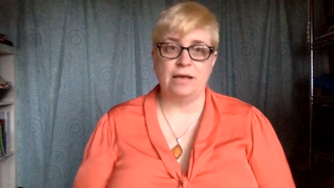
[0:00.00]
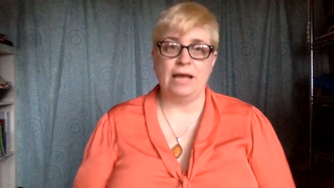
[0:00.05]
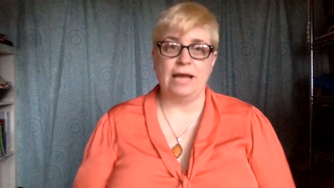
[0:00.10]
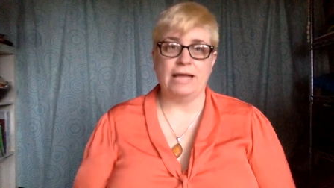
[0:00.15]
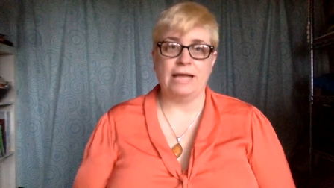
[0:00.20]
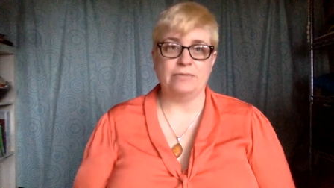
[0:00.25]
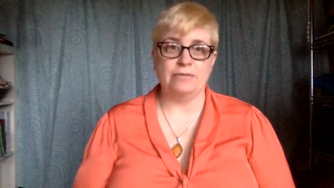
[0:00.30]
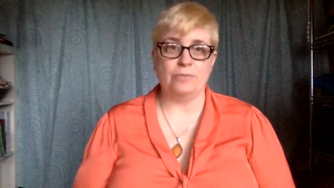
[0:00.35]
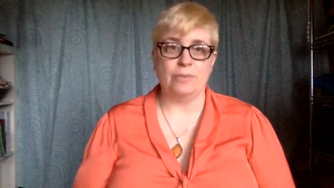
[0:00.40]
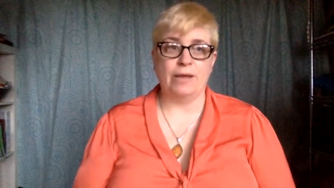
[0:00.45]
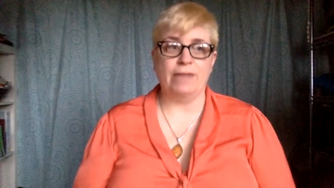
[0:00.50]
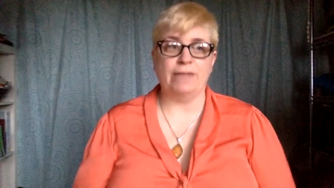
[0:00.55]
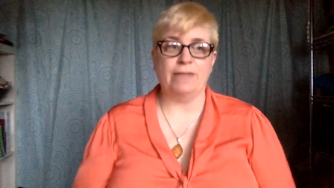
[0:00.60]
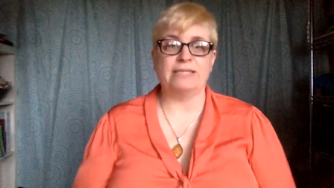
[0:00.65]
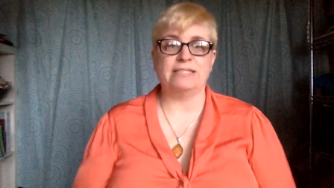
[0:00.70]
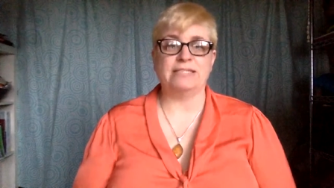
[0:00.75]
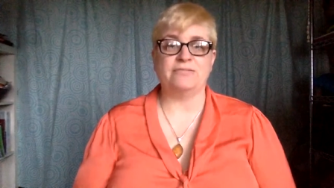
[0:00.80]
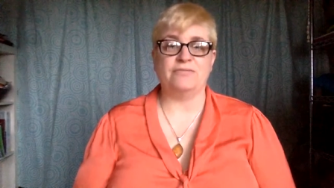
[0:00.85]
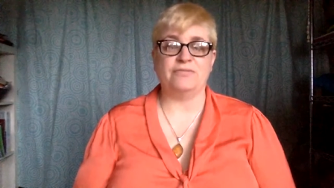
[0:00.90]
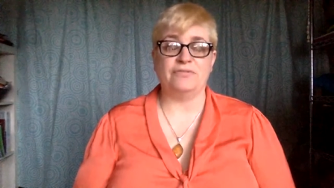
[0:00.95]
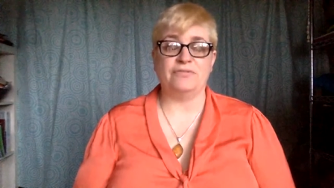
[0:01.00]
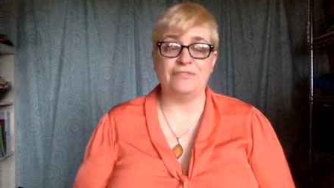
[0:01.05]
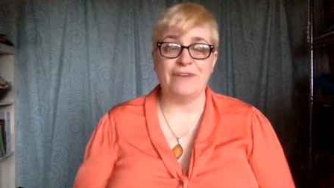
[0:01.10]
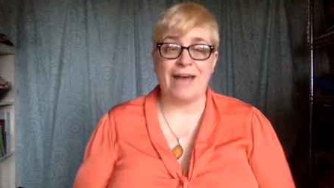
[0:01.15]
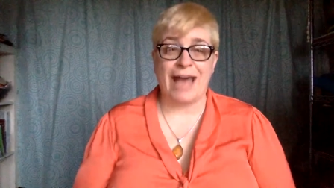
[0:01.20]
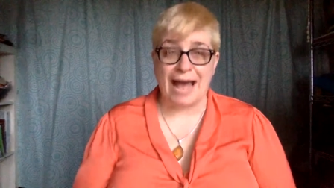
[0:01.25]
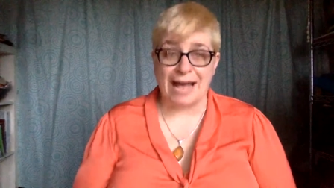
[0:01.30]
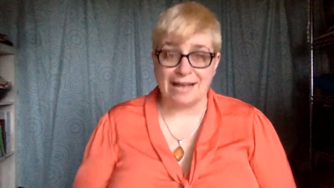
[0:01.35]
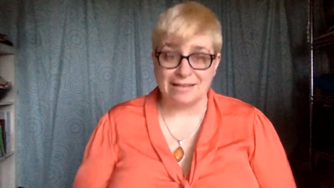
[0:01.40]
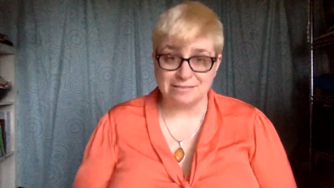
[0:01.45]
as well as
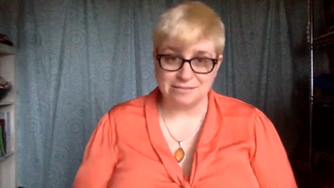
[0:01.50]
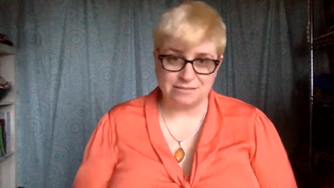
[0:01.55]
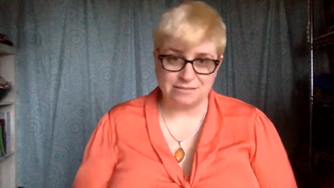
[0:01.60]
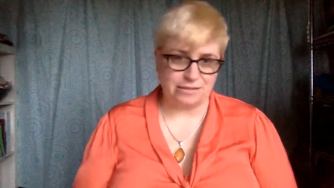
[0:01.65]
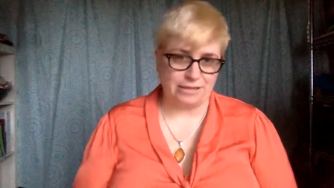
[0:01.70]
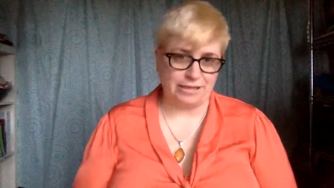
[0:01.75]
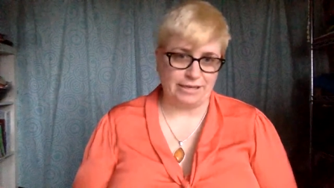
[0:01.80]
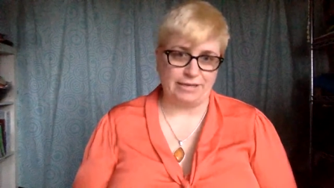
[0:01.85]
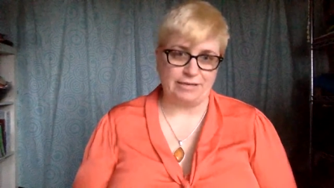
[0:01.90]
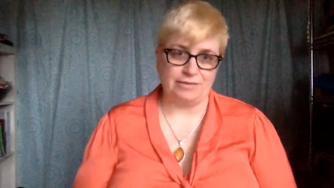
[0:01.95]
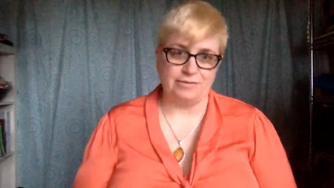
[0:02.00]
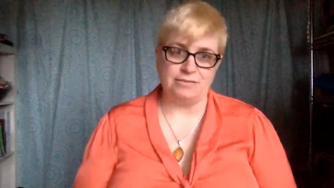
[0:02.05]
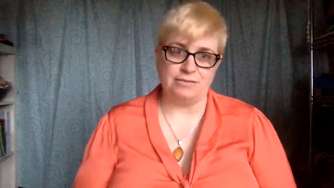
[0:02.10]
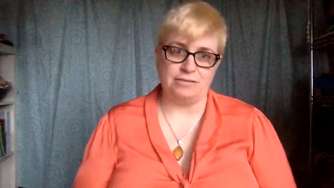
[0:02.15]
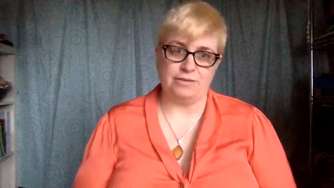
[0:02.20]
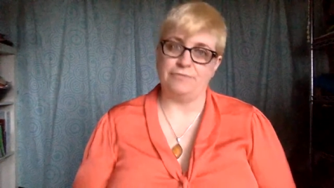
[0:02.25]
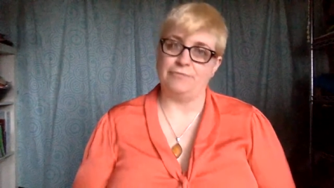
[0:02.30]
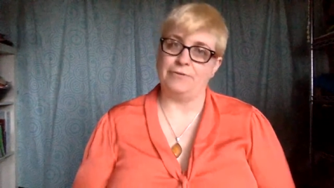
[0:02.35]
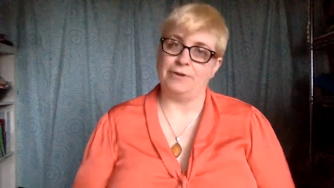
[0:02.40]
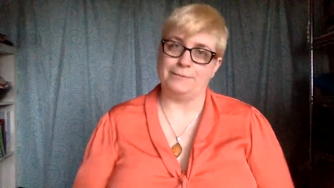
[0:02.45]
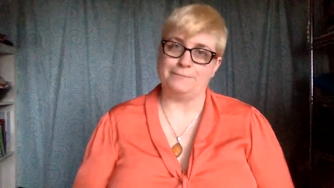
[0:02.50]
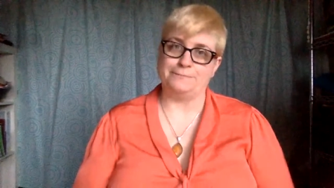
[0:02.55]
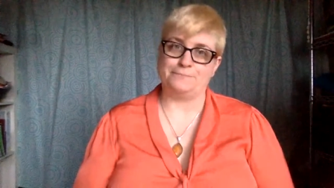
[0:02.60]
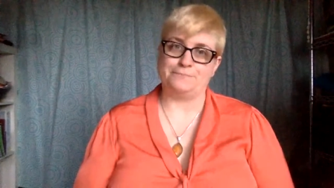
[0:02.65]
vastly different.